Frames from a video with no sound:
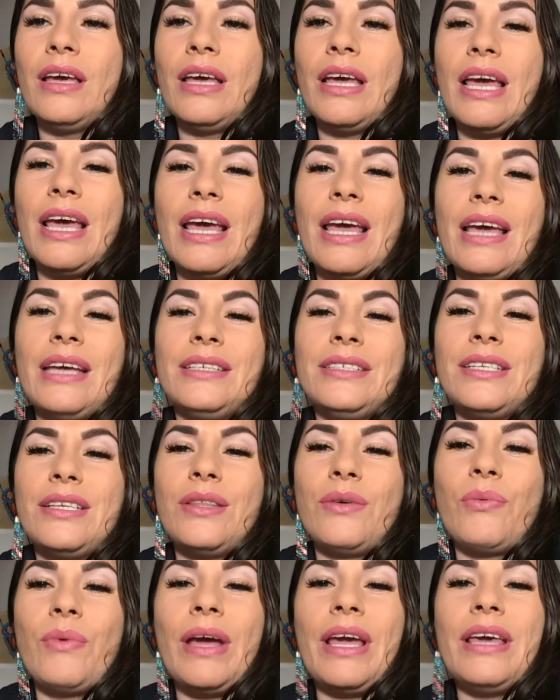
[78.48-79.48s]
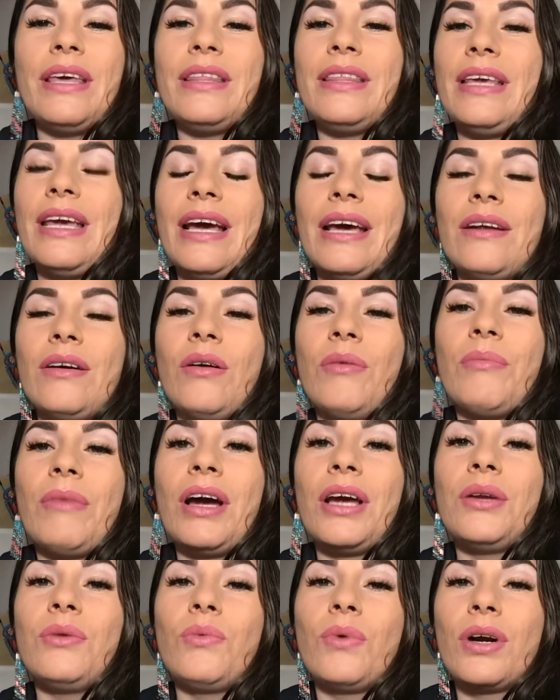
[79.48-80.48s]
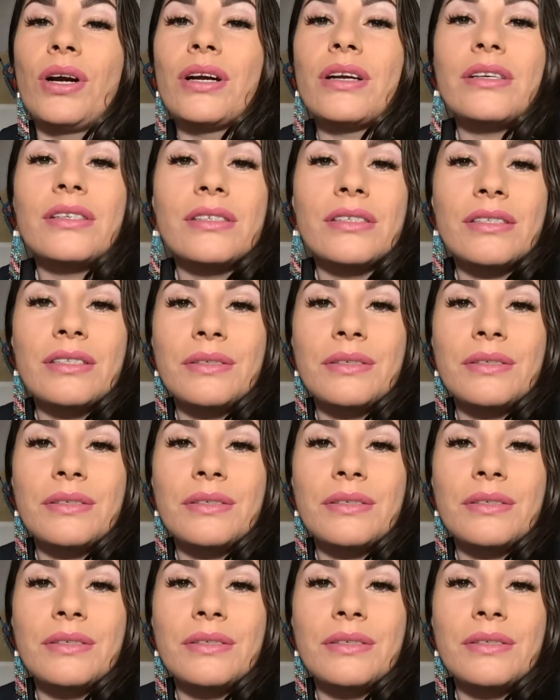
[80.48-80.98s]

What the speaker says: and to the way the adult mind works.